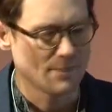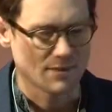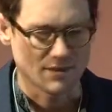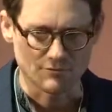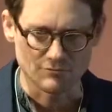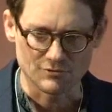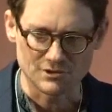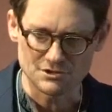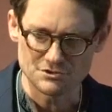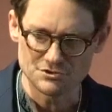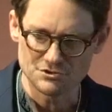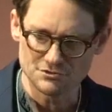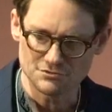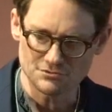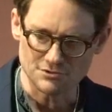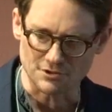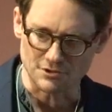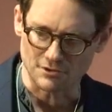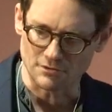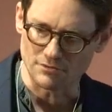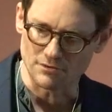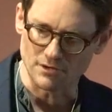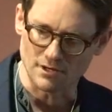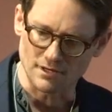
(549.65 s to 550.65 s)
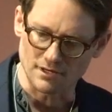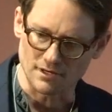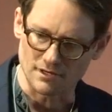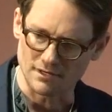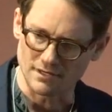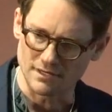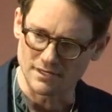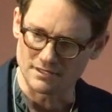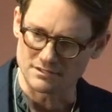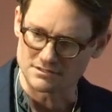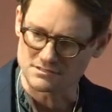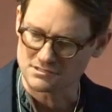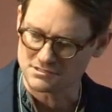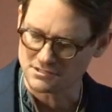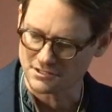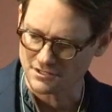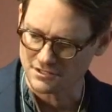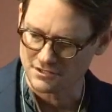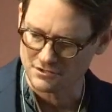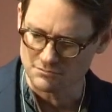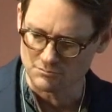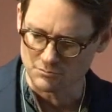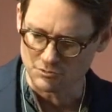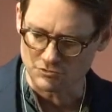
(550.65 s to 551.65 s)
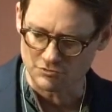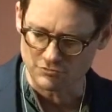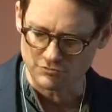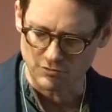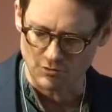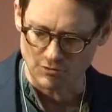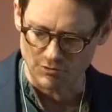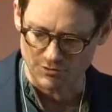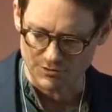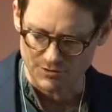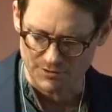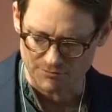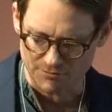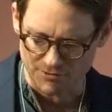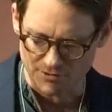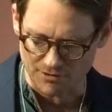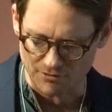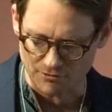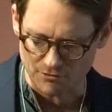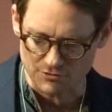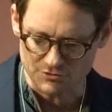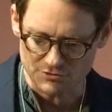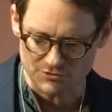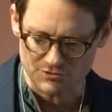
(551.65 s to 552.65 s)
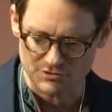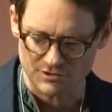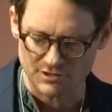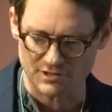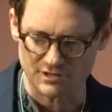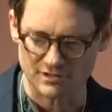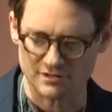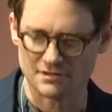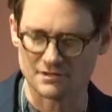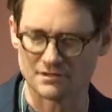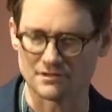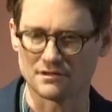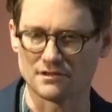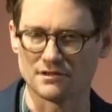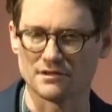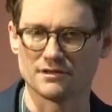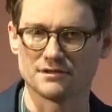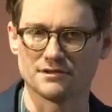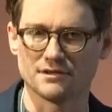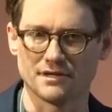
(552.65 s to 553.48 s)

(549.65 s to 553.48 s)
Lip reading: And we do know, as studies move forward and we elucidate the